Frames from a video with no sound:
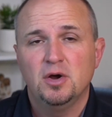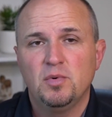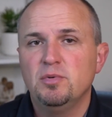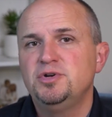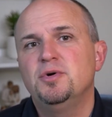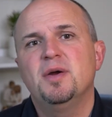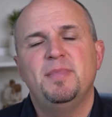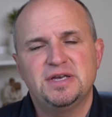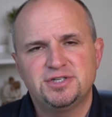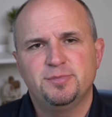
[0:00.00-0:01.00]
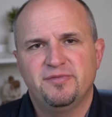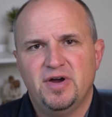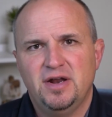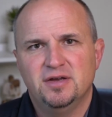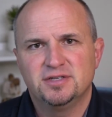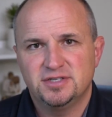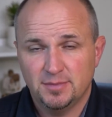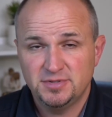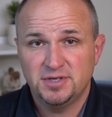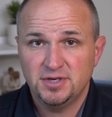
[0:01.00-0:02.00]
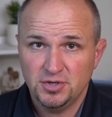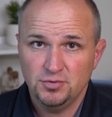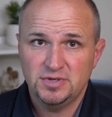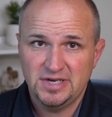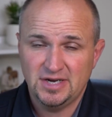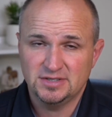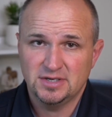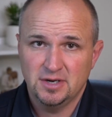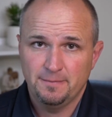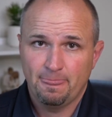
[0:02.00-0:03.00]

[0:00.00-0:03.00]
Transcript: we will do our best to provide a substitute test.